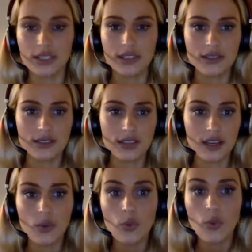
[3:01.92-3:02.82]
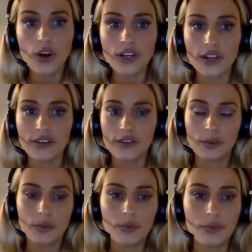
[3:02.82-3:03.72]
this one of
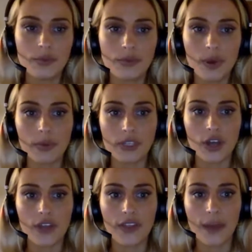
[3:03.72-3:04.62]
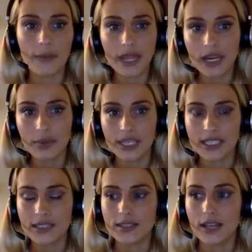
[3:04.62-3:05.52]
probably not that many
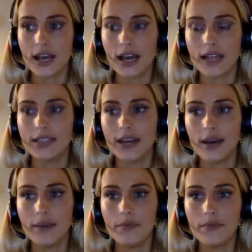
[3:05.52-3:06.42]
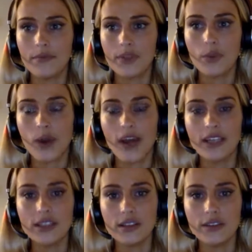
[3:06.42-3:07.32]
places that had that
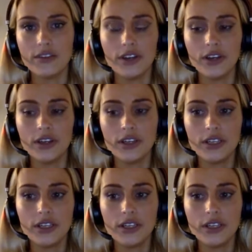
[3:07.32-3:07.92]
wide of a